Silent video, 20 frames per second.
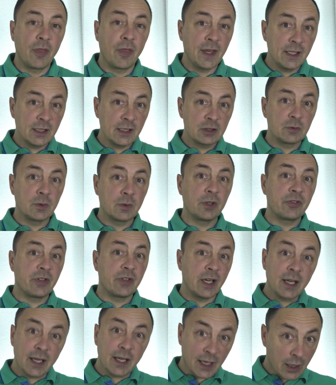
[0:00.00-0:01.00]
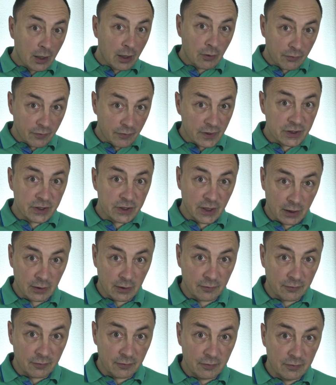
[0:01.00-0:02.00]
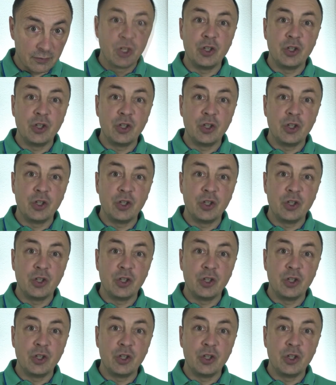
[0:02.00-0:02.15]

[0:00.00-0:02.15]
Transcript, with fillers: Things will take care of itself.